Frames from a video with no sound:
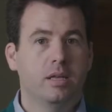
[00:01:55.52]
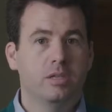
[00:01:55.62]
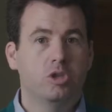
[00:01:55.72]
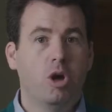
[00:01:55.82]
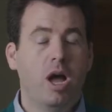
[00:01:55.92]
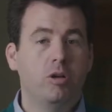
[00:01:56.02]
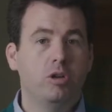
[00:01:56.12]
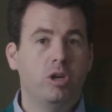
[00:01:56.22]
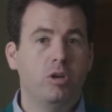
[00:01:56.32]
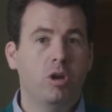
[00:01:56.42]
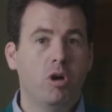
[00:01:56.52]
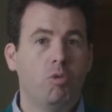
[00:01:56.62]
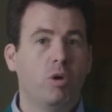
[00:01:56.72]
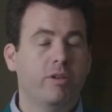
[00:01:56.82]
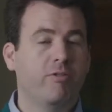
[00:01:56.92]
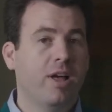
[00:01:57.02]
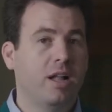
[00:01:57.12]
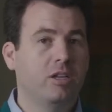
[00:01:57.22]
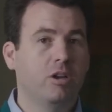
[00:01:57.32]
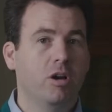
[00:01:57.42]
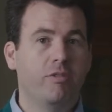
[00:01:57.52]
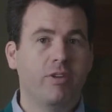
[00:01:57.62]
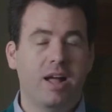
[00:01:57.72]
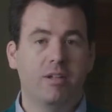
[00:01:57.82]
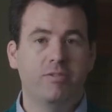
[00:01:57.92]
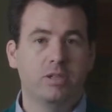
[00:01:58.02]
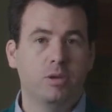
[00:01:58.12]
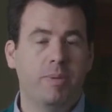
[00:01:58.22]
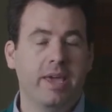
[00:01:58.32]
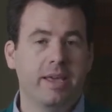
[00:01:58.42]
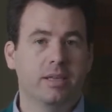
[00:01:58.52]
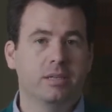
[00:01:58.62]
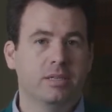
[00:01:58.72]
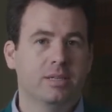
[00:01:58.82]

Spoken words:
So how do you know what value of alpha to pick?